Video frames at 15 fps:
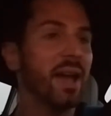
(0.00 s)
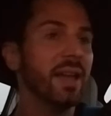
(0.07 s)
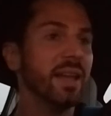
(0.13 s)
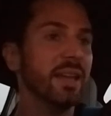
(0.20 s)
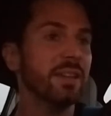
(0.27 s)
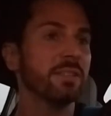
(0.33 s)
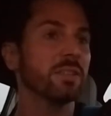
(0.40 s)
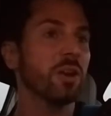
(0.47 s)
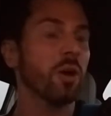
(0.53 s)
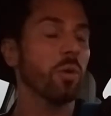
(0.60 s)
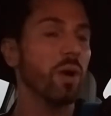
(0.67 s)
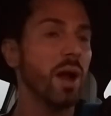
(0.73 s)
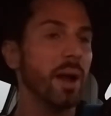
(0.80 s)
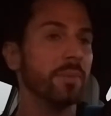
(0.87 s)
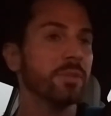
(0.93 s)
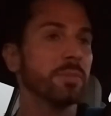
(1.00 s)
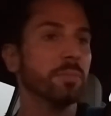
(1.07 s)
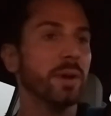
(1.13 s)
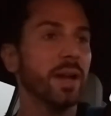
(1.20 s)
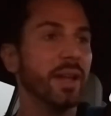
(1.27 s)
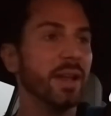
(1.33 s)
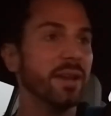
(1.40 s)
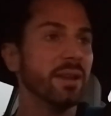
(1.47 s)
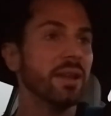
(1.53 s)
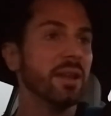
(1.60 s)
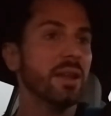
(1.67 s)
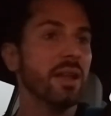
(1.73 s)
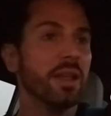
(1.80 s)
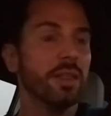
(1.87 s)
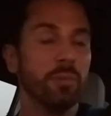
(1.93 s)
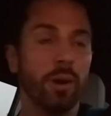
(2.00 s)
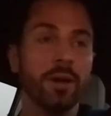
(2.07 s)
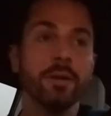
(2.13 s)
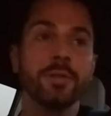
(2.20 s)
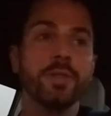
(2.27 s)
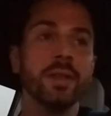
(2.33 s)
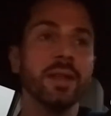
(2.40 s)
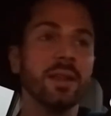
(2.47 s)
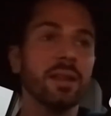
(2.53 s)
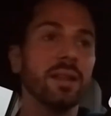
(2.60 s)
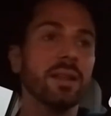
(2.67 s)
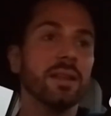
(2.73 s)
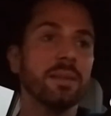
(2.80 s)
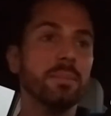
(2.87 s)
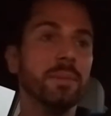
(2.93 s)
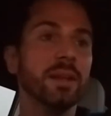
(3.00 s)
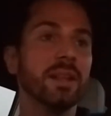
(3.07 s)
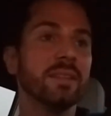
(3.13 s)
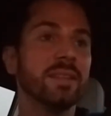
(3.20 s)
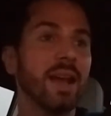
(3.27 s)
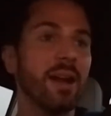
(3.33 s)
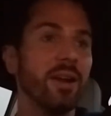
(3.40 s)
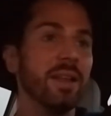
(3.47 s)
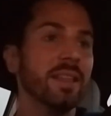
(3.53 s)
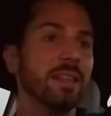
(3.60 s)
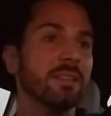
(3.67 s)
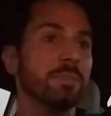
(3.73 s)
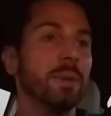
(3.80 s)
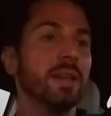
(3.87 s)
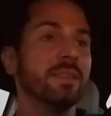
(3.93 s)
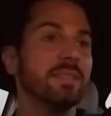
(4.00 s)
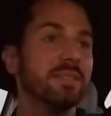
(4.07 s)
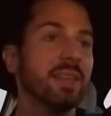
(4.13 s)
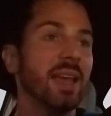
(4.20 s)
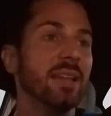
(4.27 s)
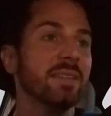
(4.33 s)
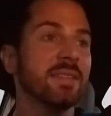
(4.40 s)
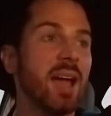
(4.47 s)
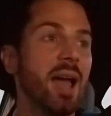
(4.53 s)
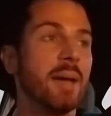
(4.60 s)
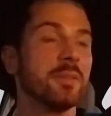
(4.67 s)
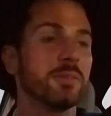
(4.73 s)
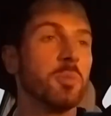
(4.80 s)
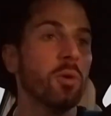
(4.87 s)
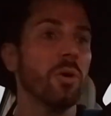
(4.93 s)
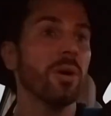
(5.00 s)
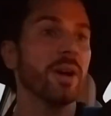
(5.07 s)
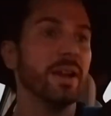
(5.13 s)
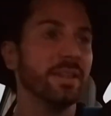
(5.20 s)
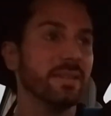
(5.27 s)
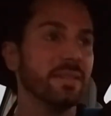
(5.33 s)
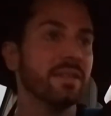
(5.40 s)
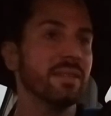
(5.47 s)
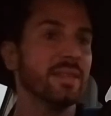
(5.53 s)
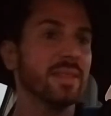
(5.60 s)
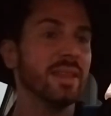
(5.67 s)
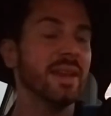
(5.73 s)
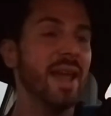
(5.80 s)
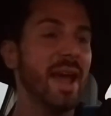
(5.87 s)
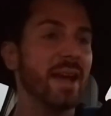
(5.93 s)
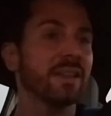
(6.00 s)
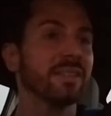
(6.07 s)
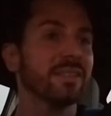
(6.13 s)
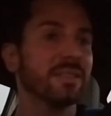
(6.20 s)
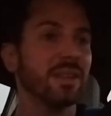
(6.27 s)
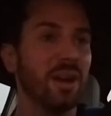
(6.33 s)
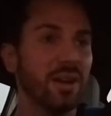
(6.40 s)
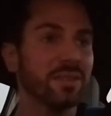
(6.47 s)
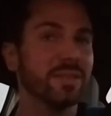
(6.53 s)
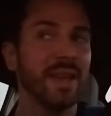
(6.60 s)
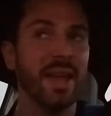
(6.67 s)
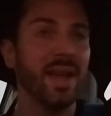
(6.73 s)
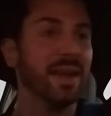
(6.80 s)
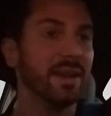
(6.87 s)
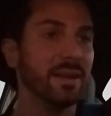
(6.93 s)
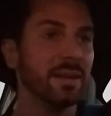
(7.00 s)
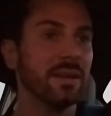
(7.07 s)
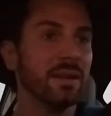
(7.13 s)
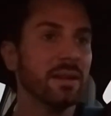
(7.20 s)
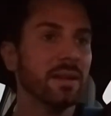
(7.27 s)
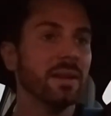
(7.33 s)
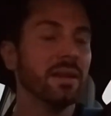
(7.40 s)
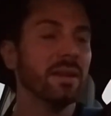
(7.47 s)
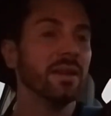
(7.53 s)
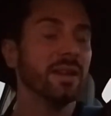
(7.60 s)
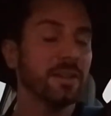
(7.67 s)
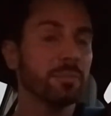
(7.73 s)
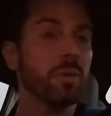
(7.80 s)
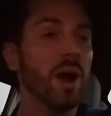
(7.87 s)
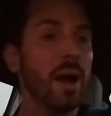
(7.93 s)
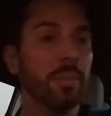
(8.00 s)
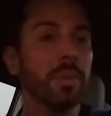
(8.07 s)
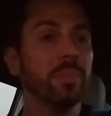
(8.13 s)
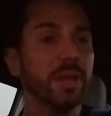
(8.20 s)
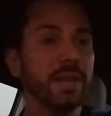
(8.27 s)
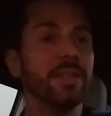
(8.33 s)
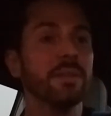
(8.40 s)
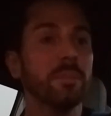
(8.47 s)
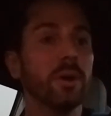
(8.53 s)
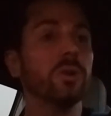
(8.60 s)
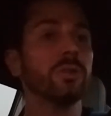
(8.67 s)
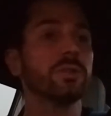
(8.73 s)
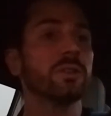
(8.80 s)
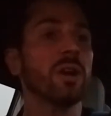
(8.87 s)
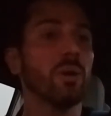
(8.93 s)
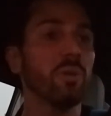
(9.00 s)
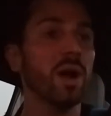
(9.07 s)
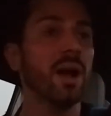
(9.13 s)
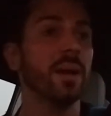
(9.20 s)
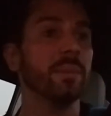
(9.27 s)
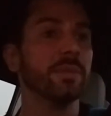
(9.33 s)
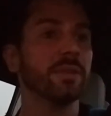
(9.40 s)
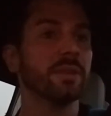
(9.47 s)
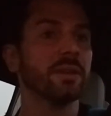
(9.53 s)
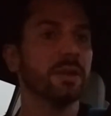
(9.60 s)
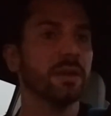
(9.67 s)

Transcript: is corrupt, but one of the military that spends 10 times more as the next 10 is probably the most corrupt.